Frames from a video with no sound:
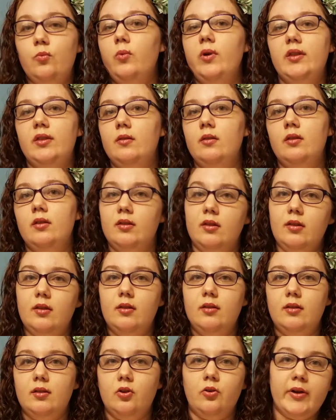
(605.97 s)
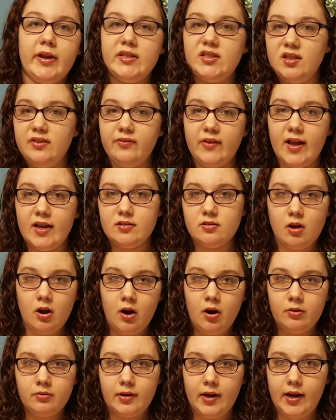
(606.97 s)
with the crazy fast
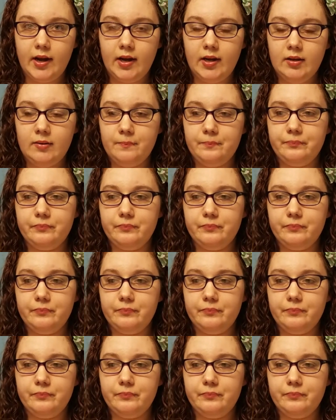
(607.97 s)
heart rate,